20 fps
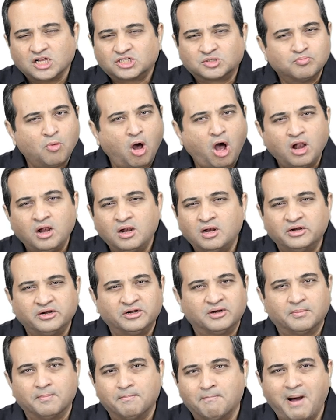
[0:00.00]
A small
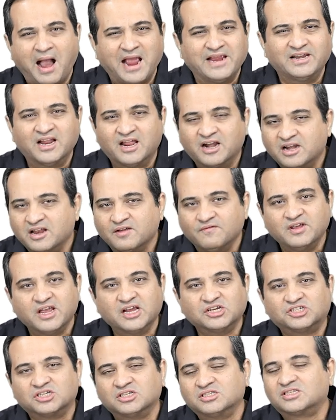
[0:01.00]
minor
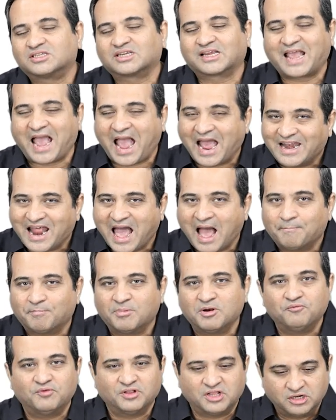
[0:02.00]
deviations can
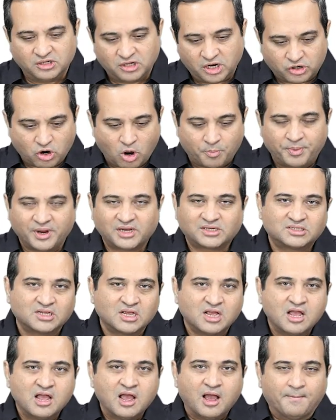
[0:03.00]
happen within the topics.
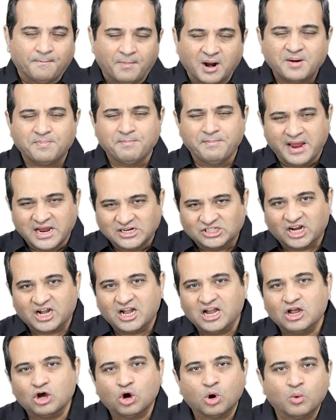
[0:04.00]
But
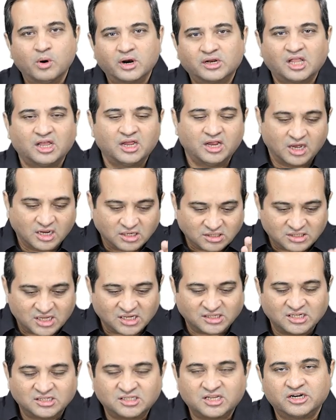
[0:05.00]
majorly over the years,
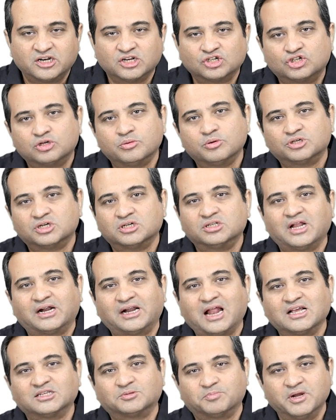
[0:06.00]
this is the distribution that
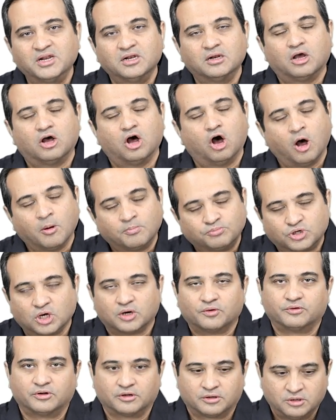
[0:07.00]
has been
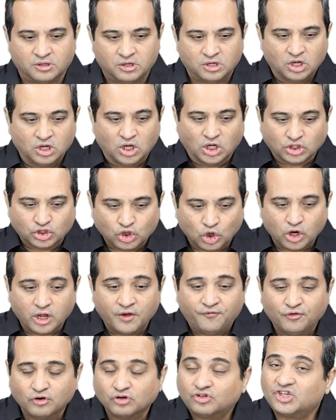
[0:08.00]
observed. So
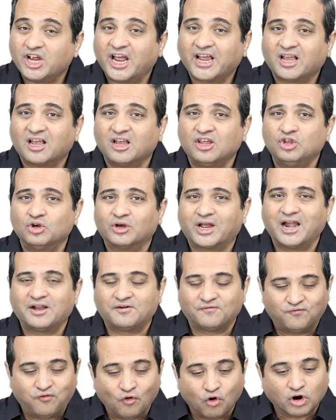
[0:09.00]
if you check, you
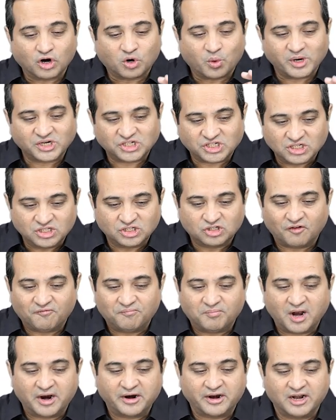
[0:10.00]
get 4 questions of
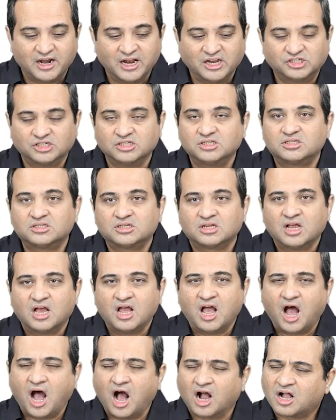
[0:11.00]
blood relations,
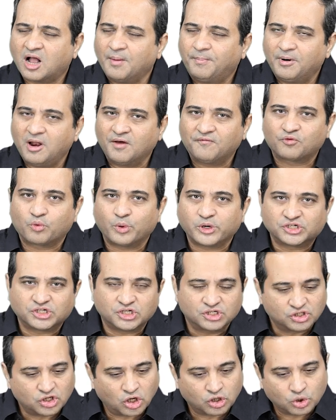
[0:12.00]
a couple of
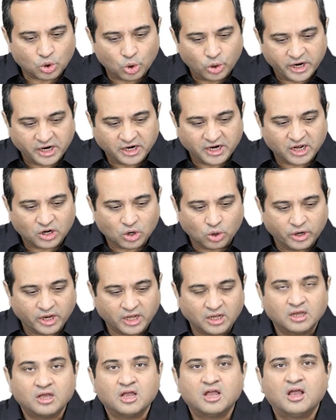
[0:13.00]
questions on coding
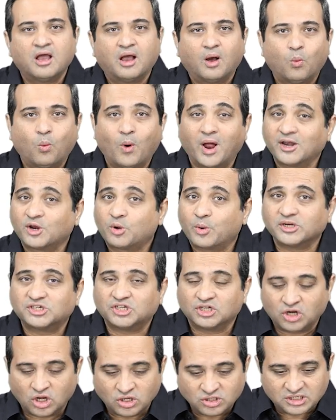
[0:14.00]
decoding, 1
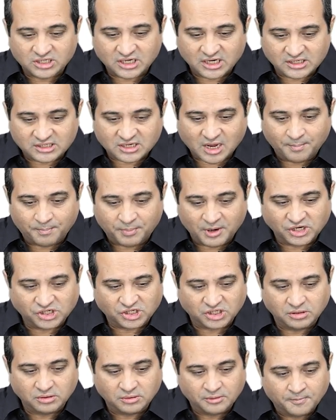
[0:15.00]
question on series
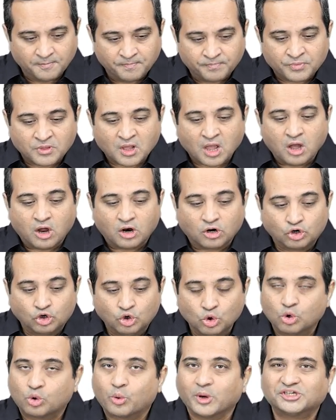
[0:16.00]
completion,
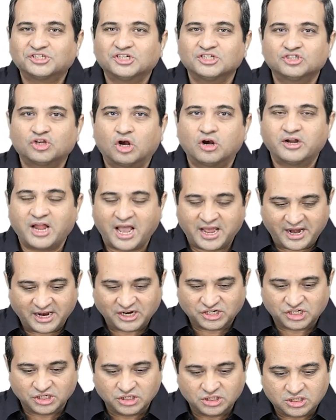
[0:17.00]
2 questions on
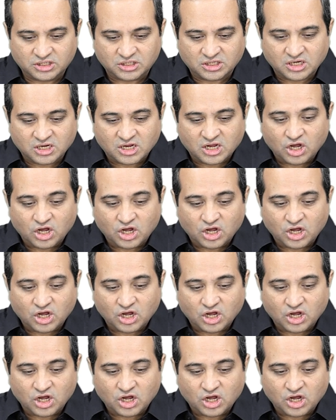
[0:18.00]
directions.